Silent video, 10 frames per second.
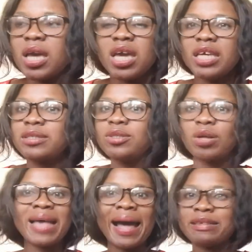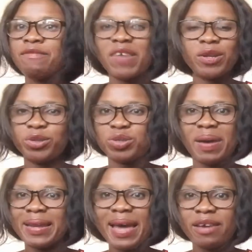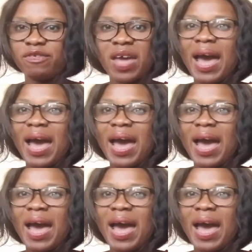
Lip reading: is not adding value to my life.